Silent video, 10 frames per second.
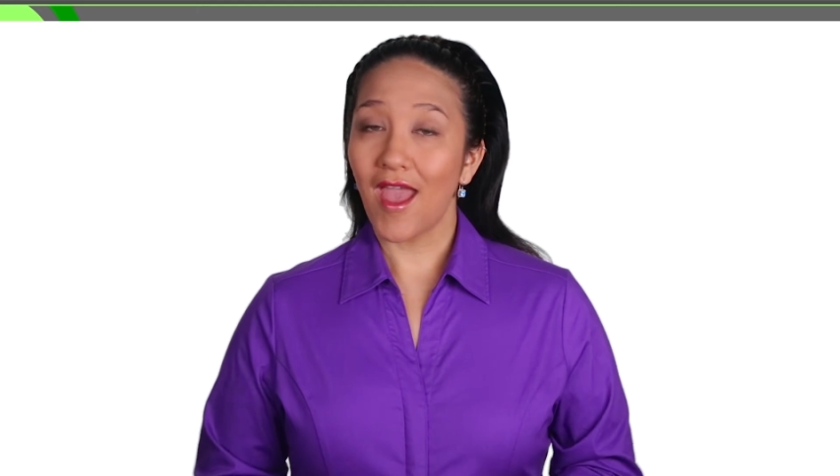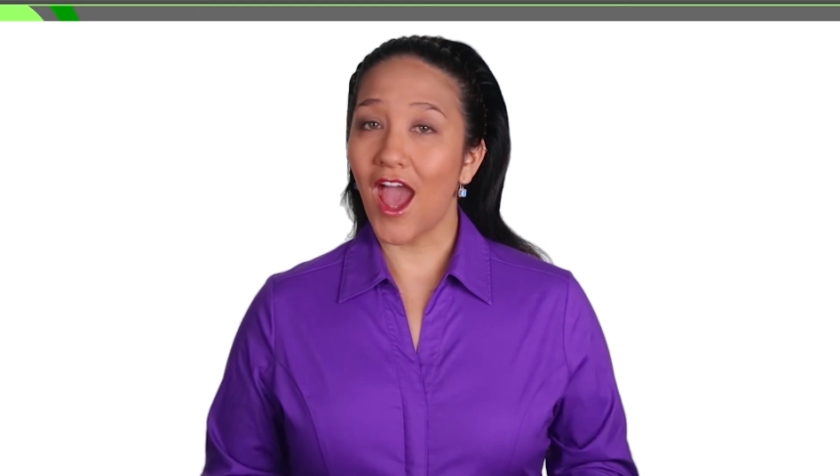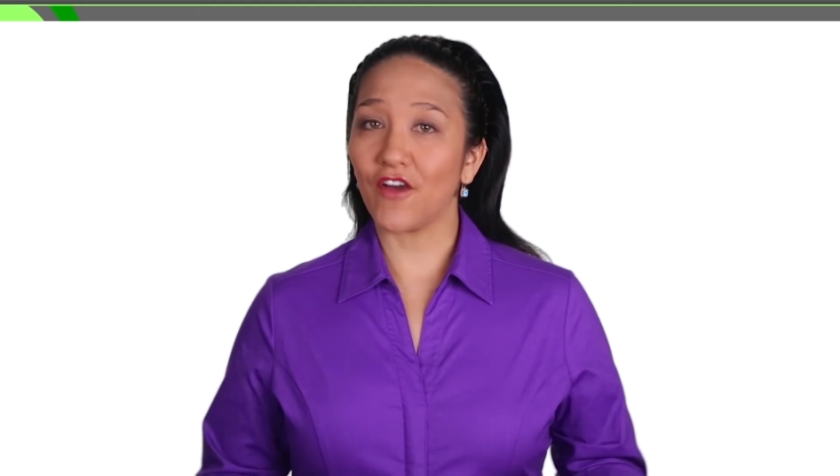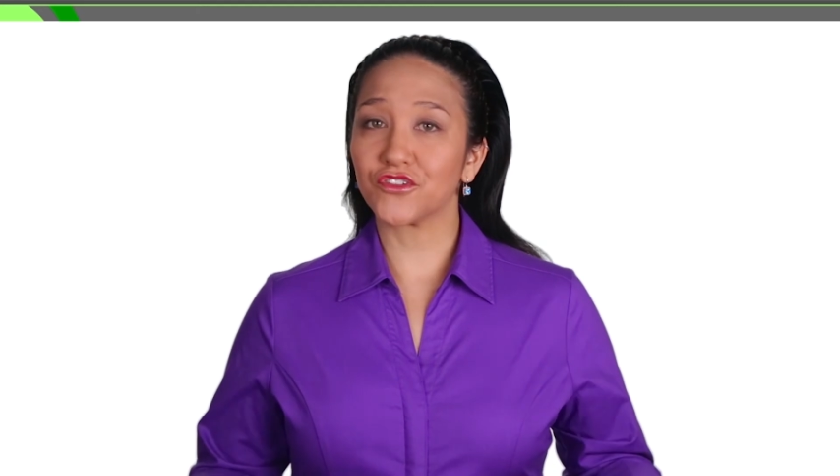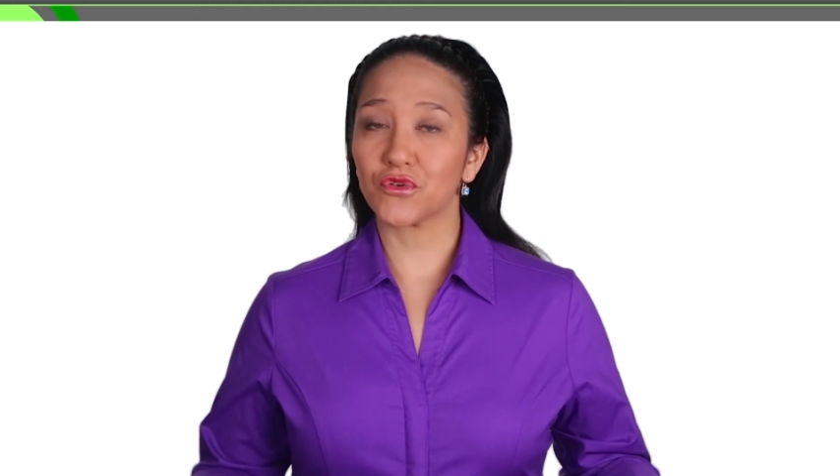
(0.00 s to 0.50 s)

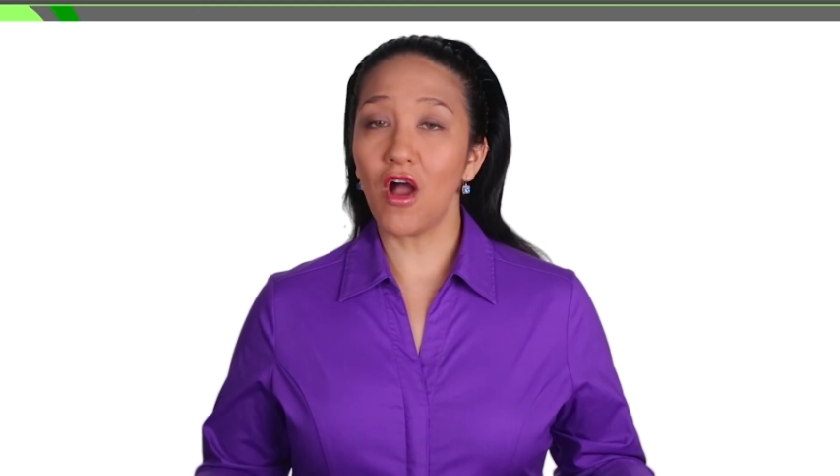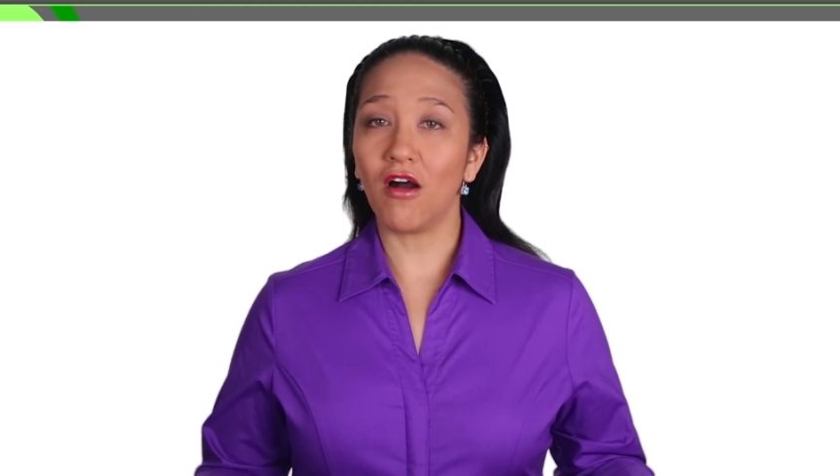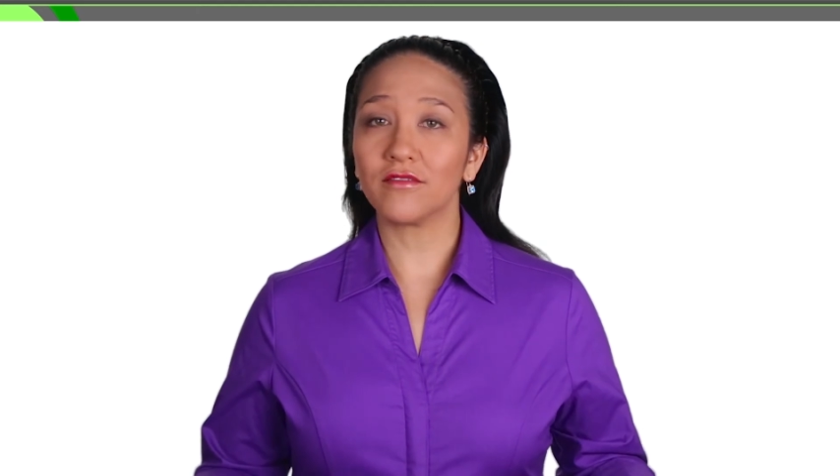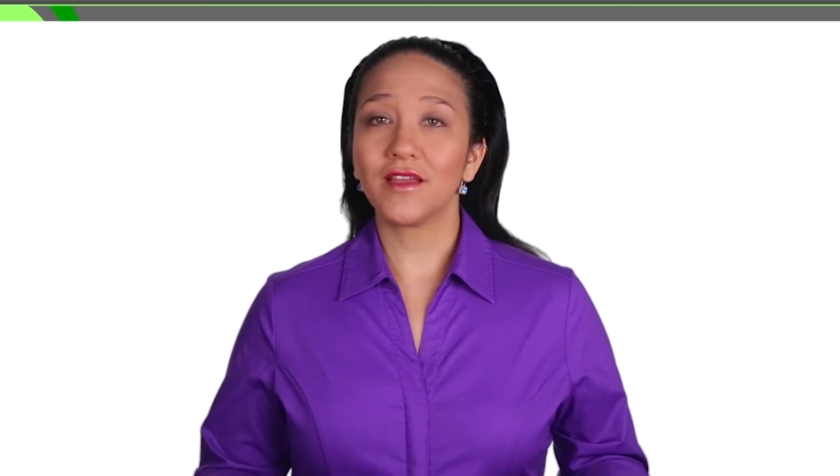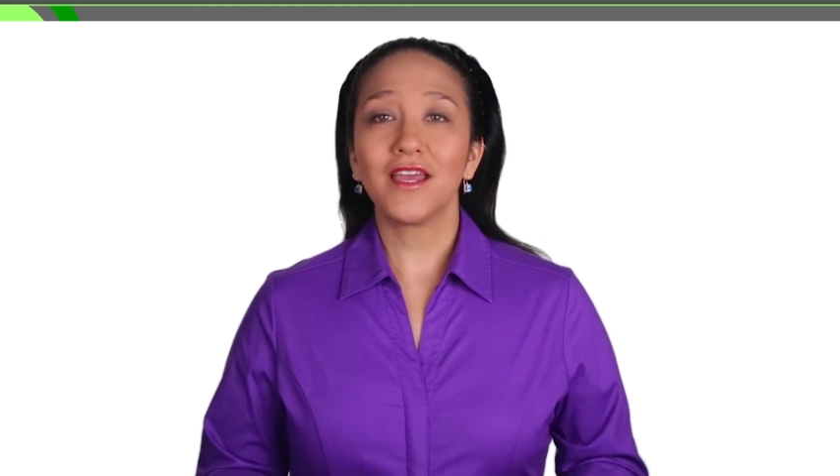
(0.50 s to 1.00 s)
After
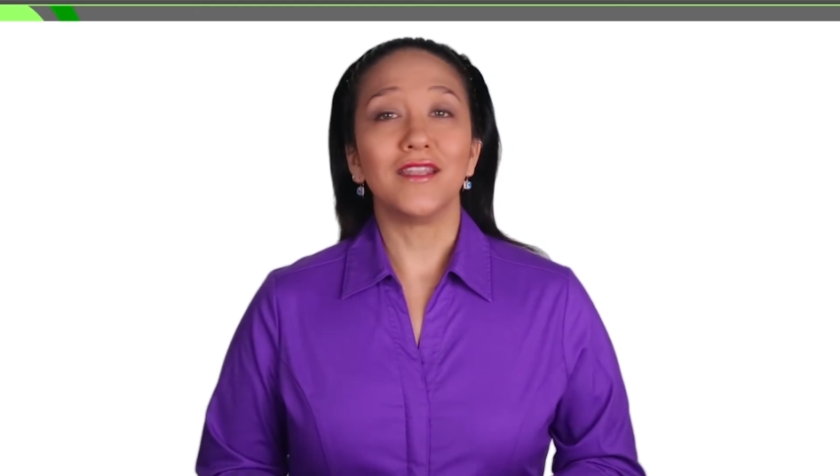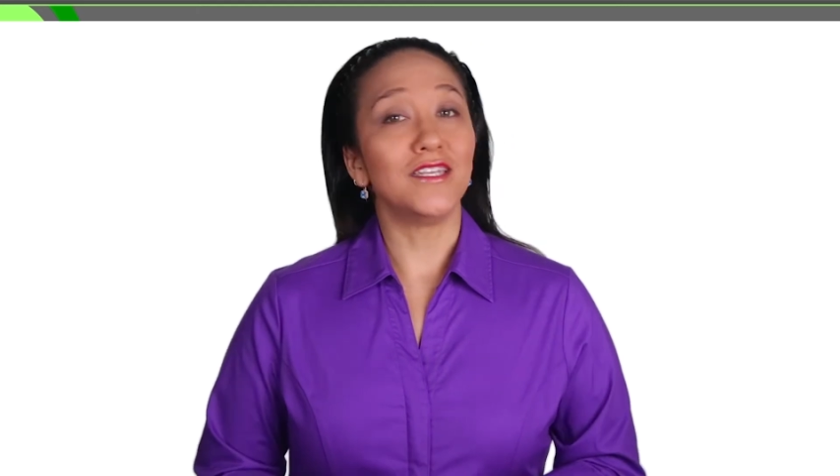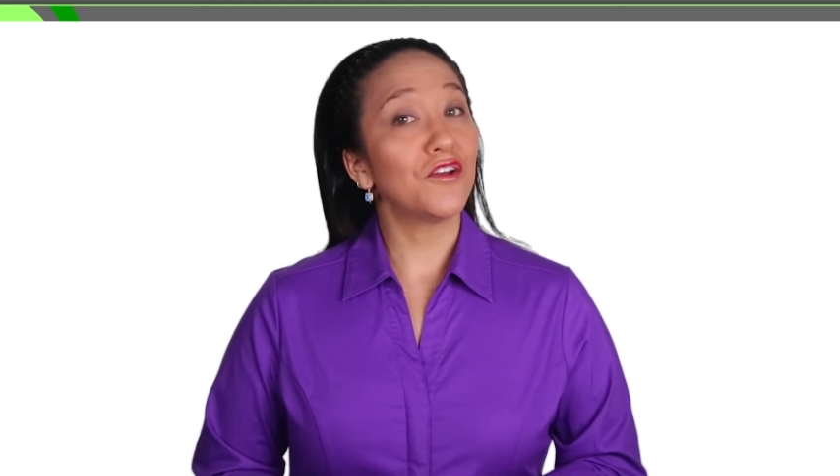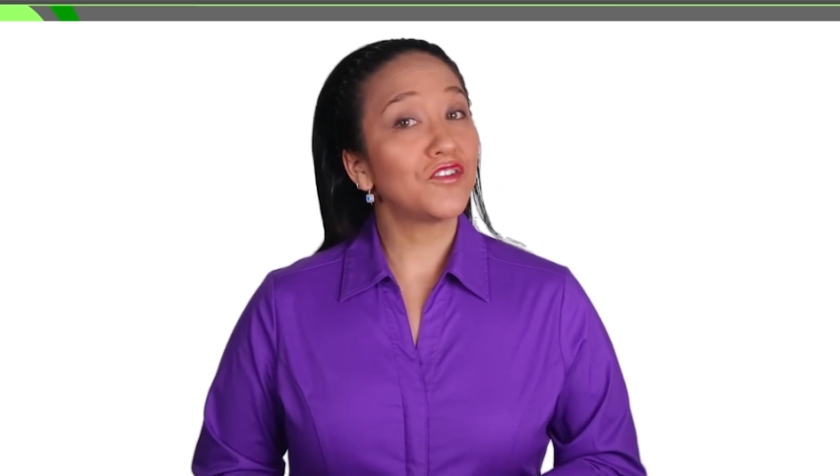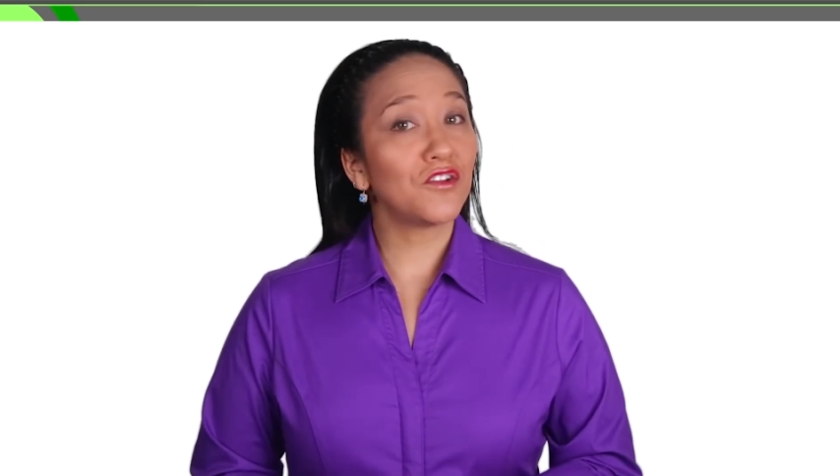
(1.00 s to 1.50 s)
all,
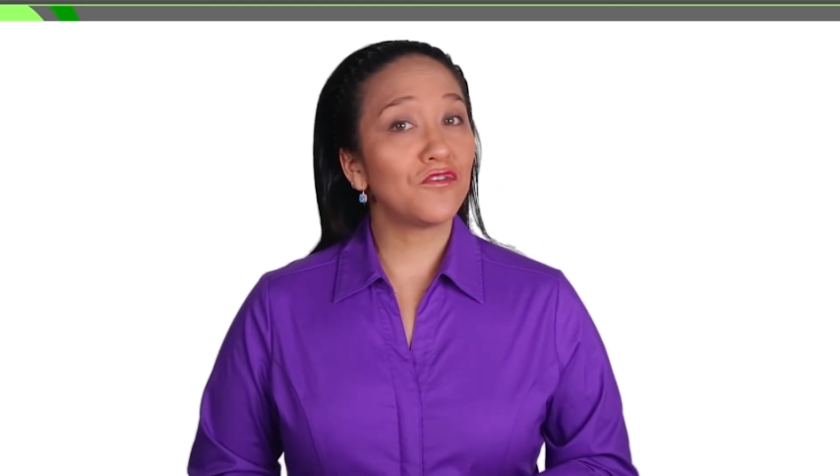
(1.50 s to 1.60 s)
nifty